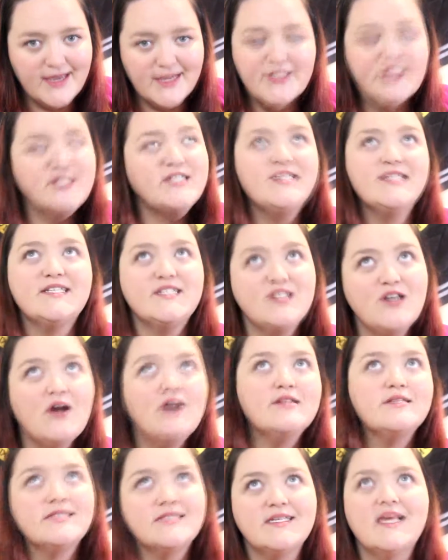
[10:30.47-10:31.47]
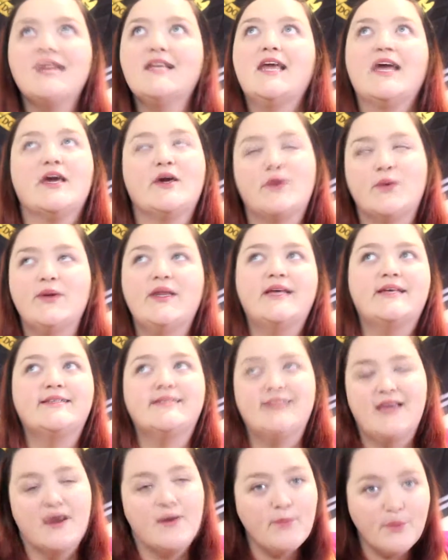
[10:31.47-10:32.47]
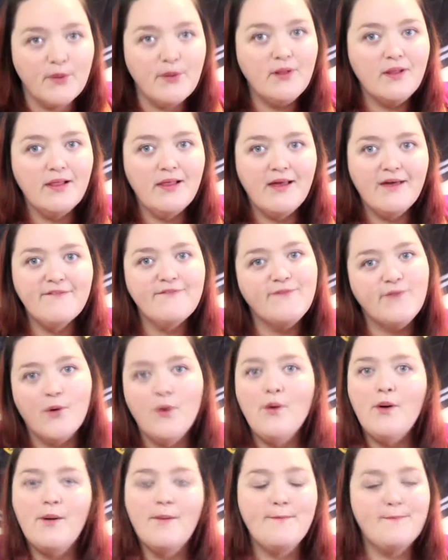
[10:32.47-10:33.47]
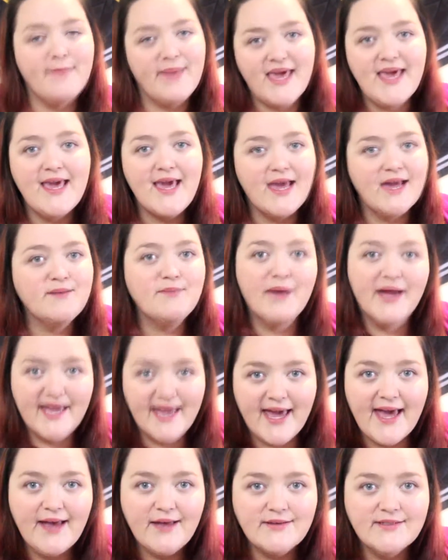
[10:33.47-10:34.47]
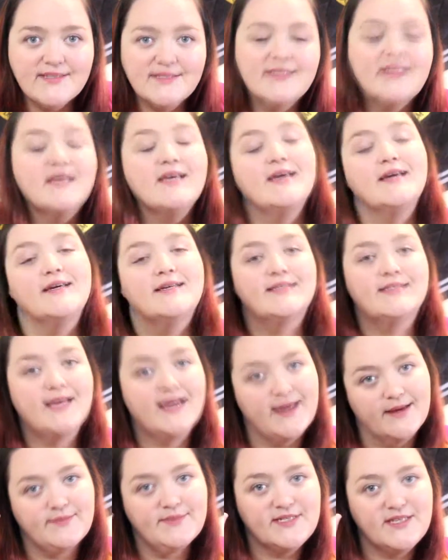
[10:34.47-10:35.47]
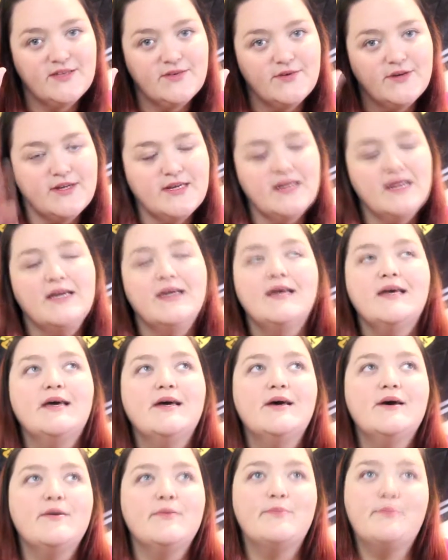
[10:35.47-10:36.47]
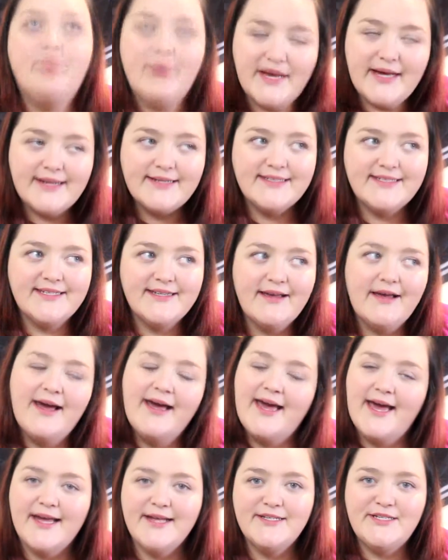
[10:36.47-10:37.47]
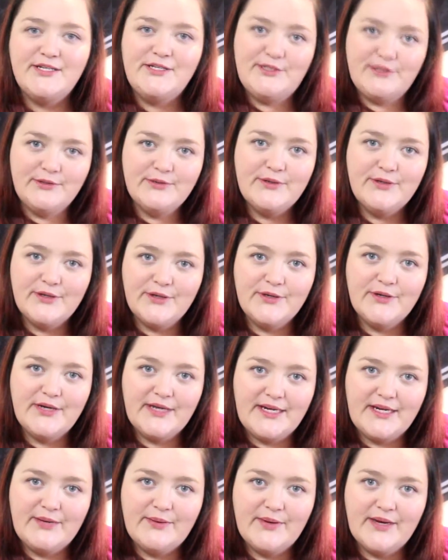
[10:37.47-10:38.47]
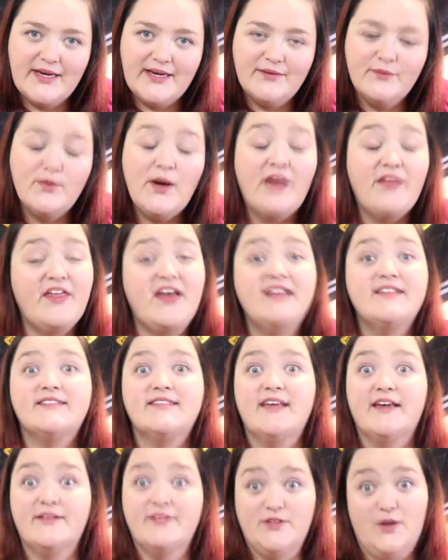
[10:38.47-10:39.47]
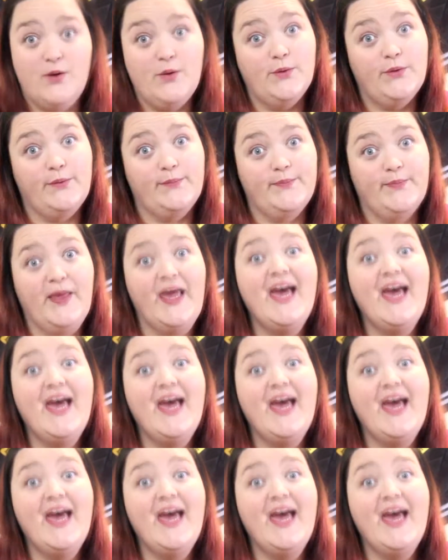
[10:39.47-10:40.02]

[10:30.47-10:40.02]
She does not set a good example for me and my house, because I am Slytherin, but I had to do her anyway. Well, that sounds odd.